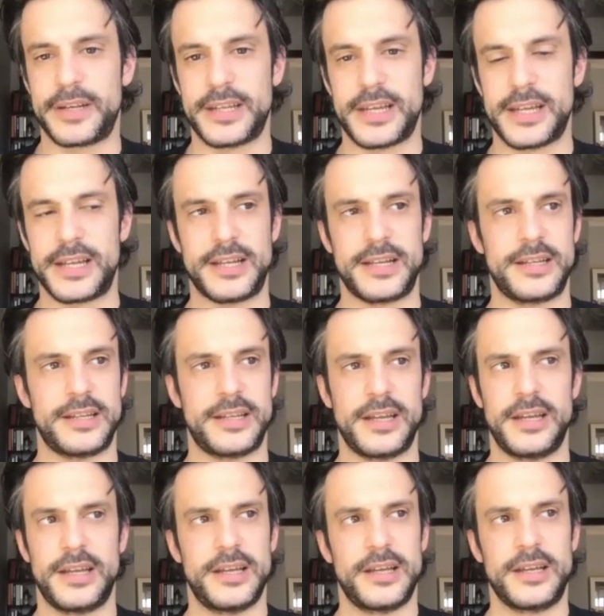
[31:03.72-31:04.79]
And
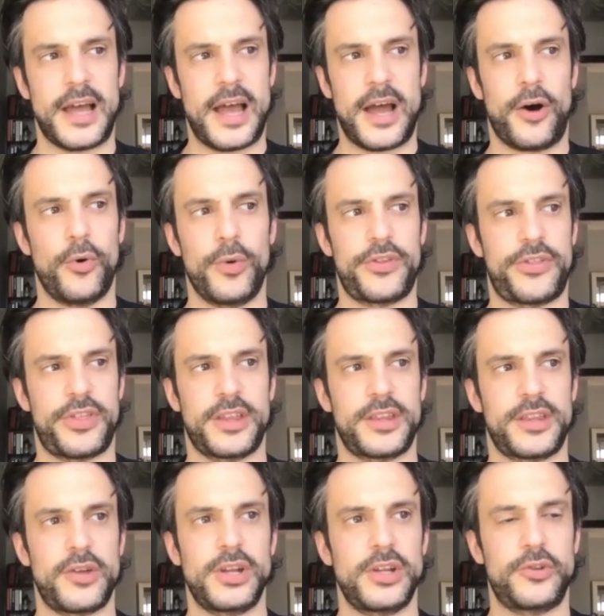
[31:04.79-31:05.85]
I always think
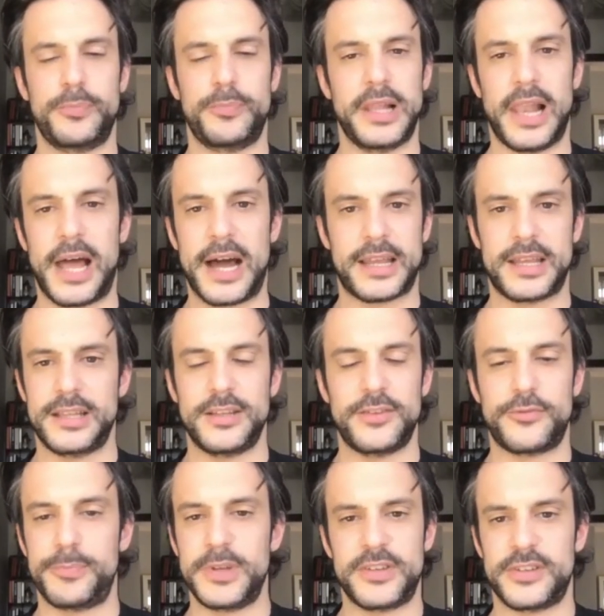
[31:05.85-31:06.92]
that you need to be lucky in
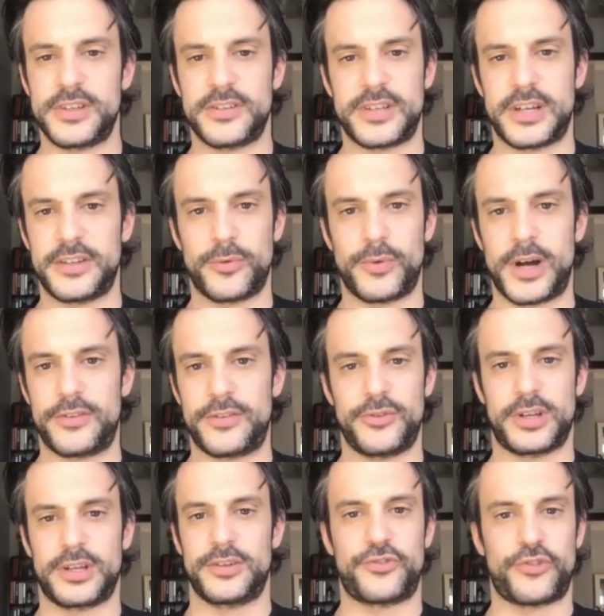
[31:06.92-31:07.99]
this business. Otherwise, you
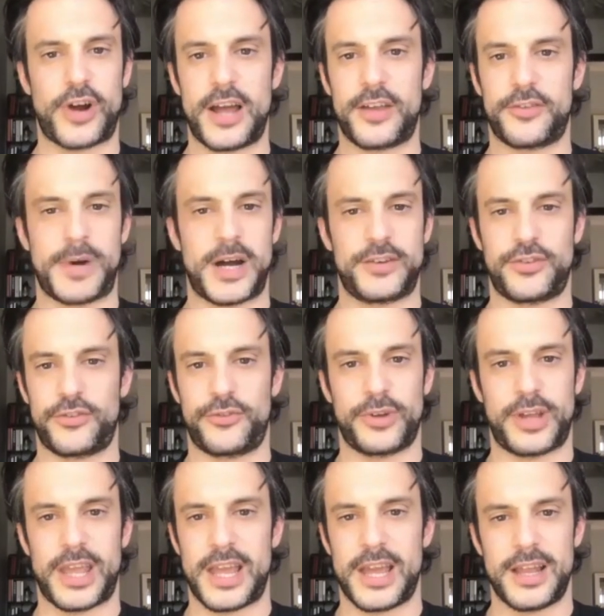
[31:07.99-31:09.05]
can try as much as you
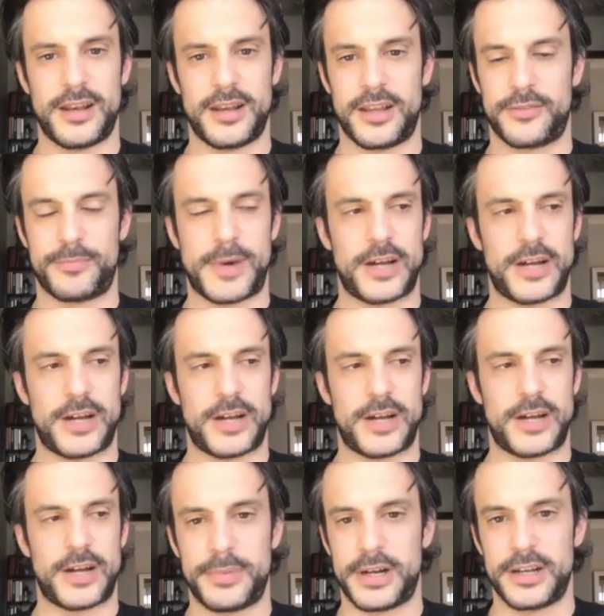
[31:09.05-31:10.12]
can, as much as
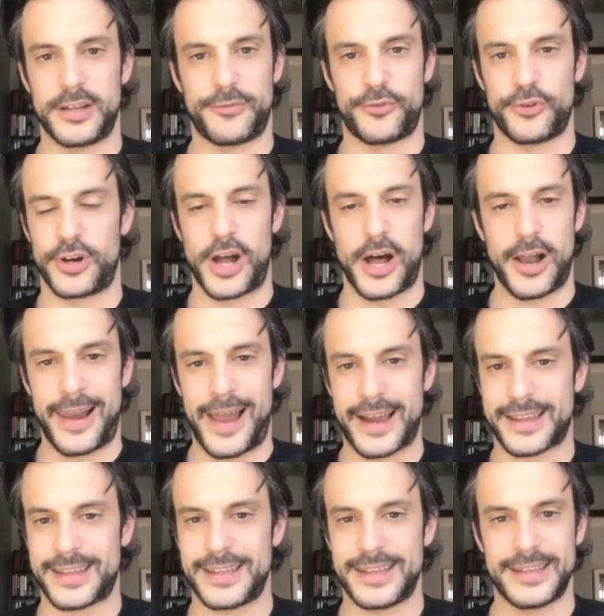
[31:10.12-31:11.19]
you want. But if you're not
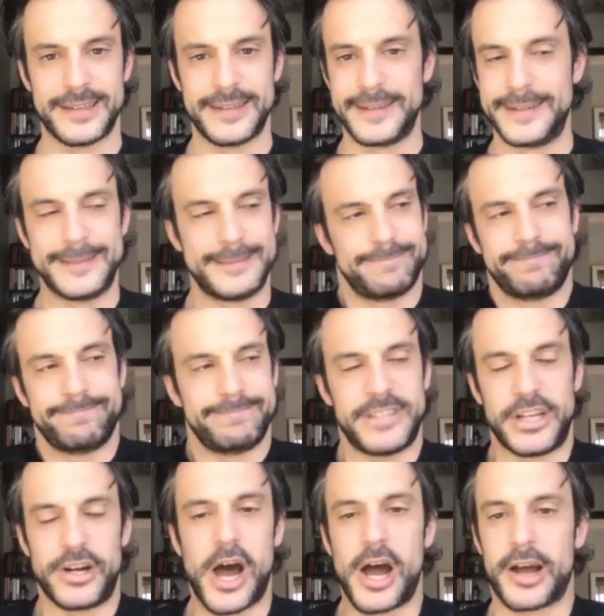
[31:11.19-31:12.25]
lucky,
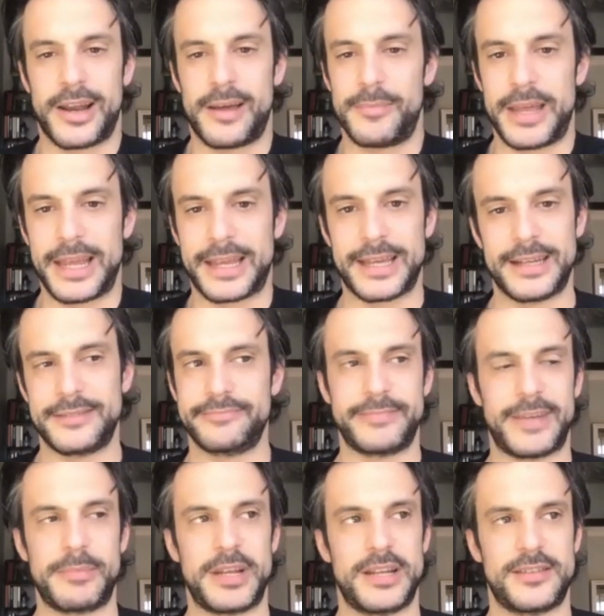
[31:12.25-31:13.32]
you're not gonna make it.
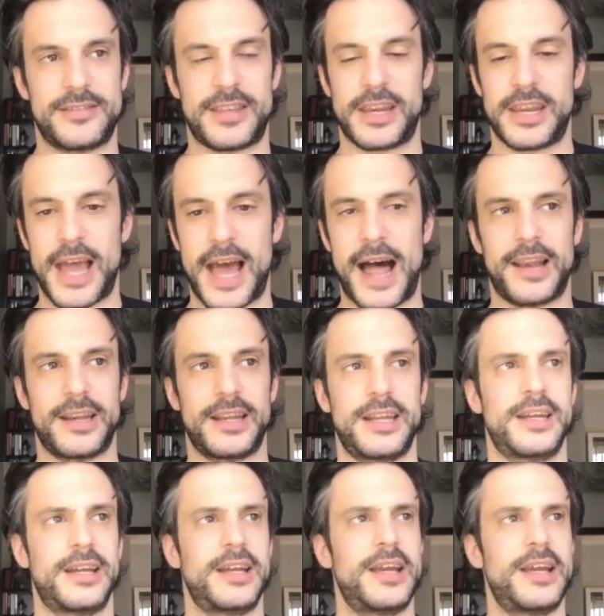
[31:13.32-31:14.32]
I mean, it's the reality.